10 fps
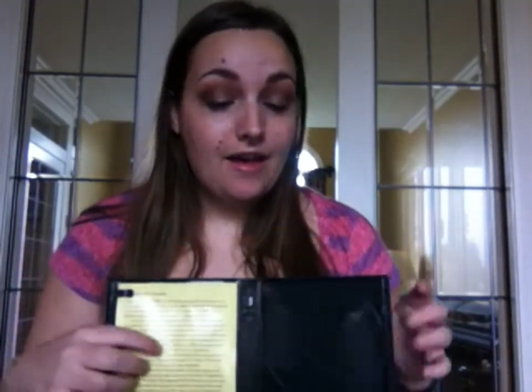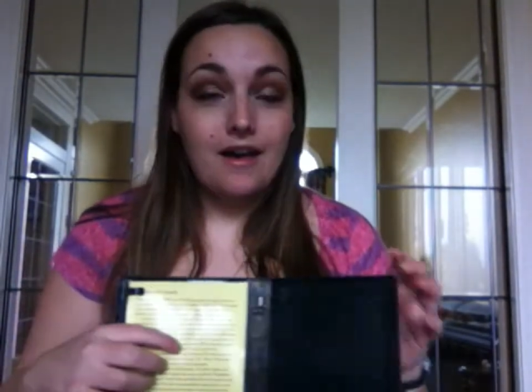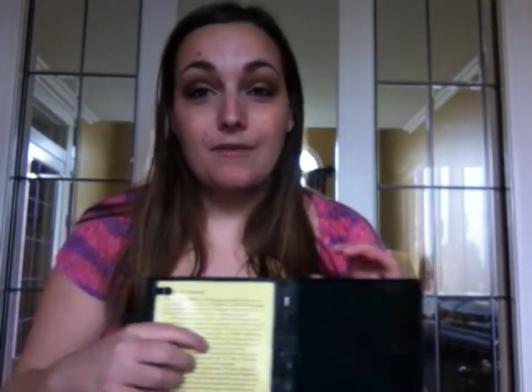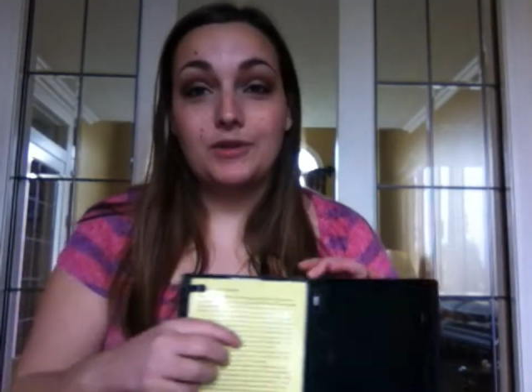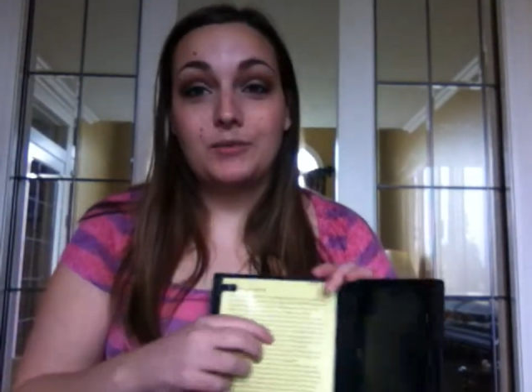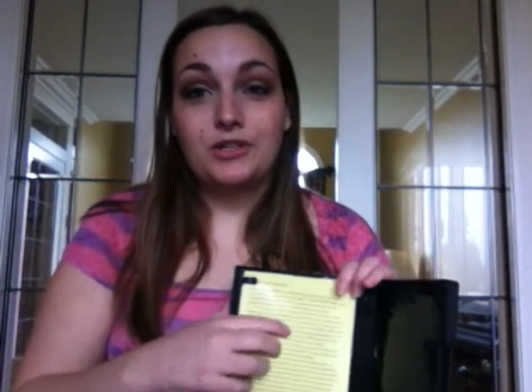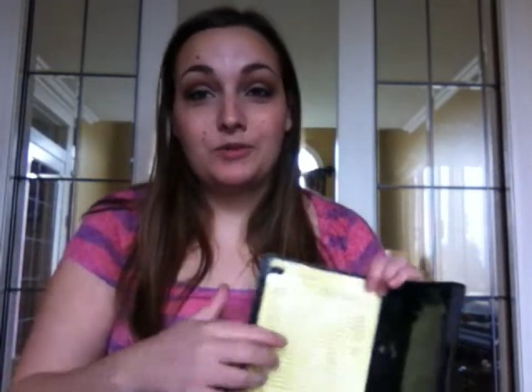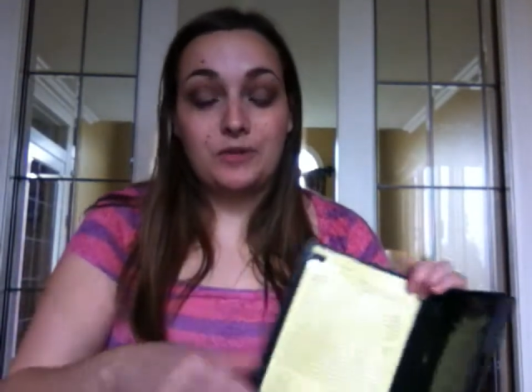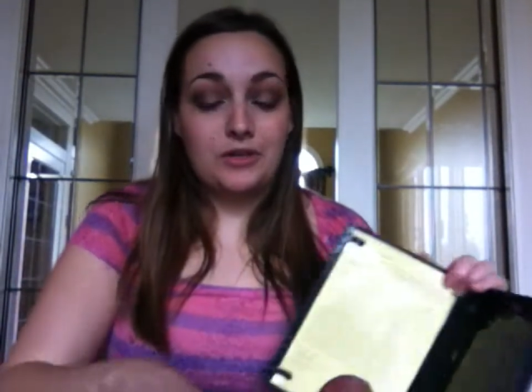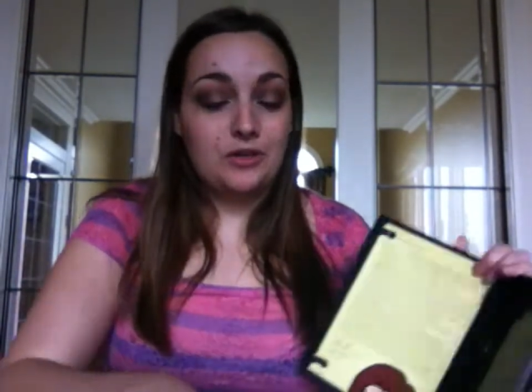As much
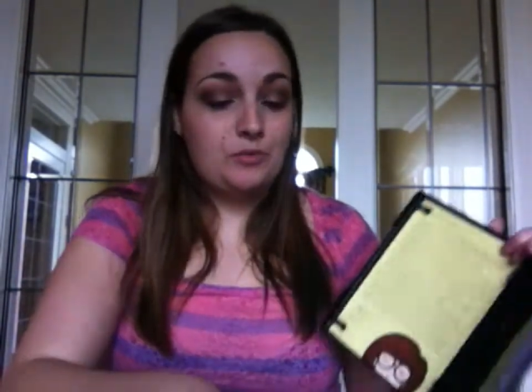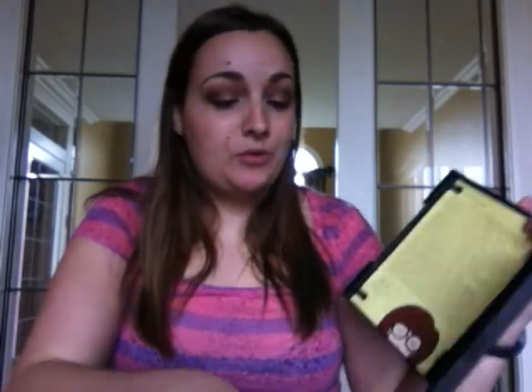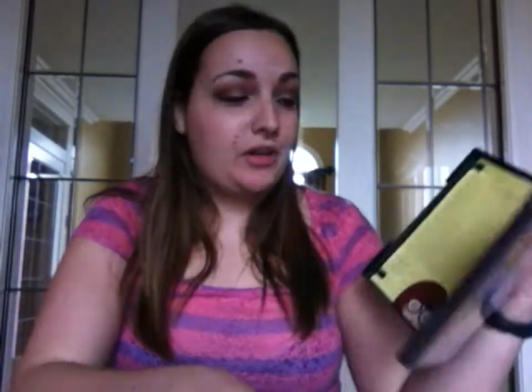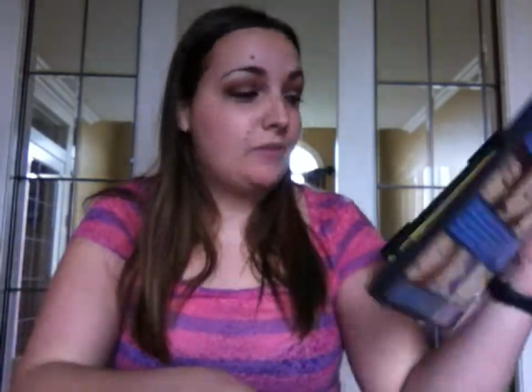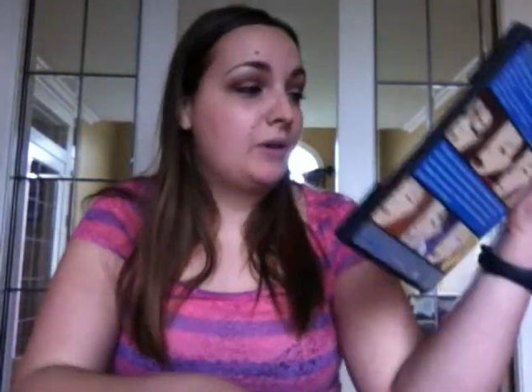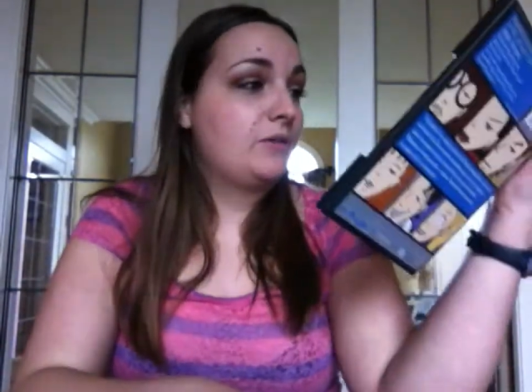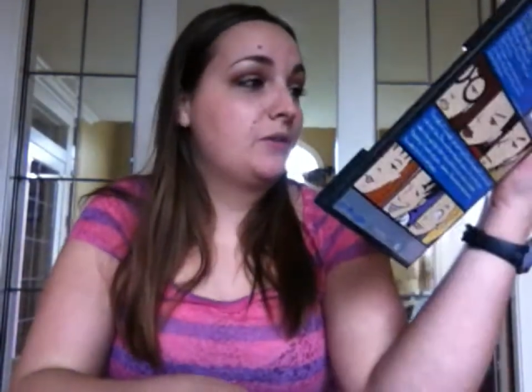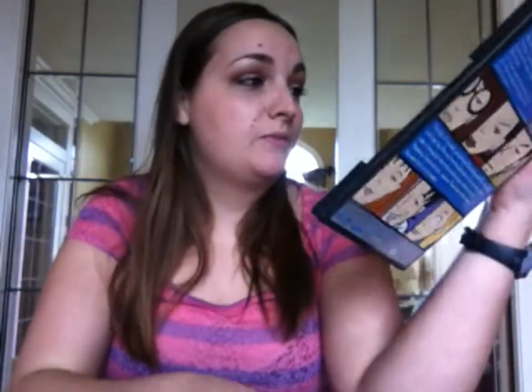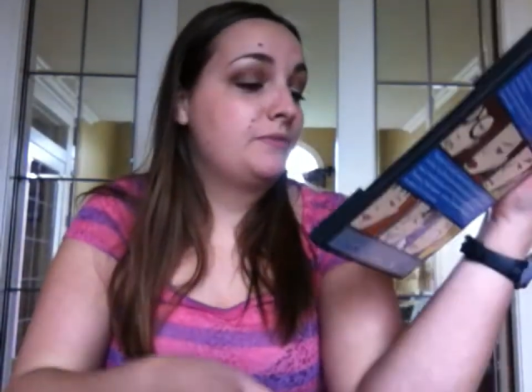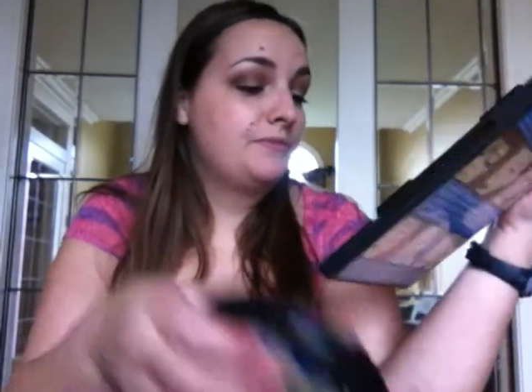as we can complain about
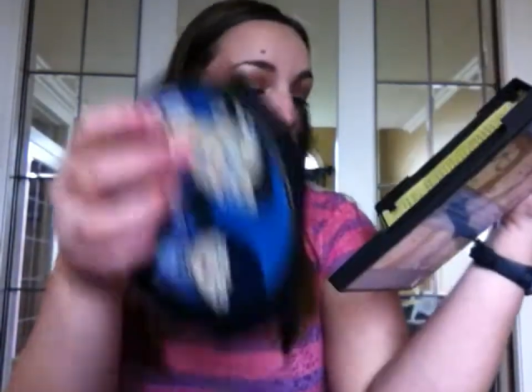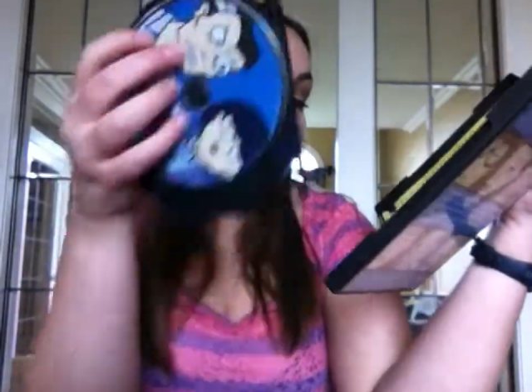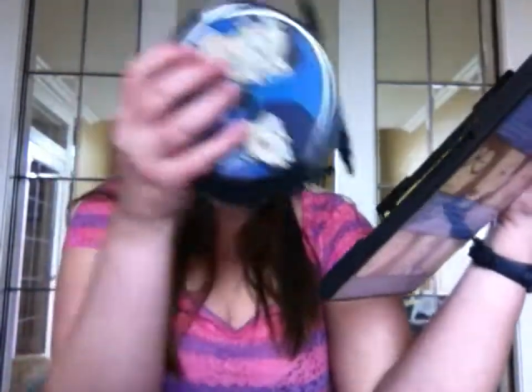them,